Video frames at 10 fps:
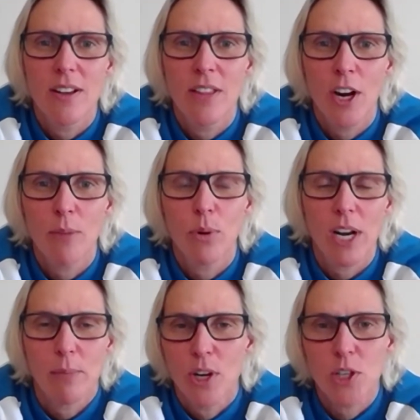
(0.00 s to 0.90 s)
they don't put
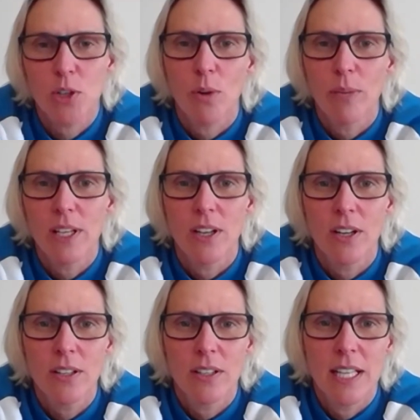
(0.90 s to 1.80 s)
any pressure on me, you
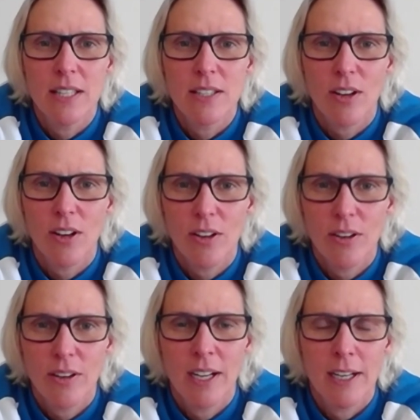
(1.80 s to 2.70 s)
know. And
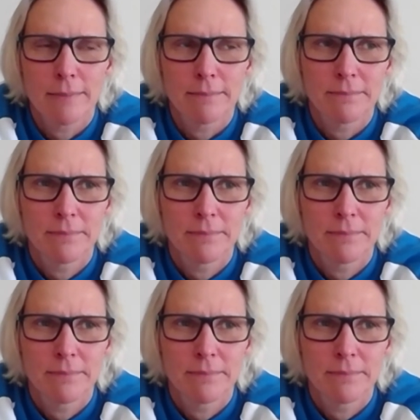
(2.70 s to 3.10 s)
I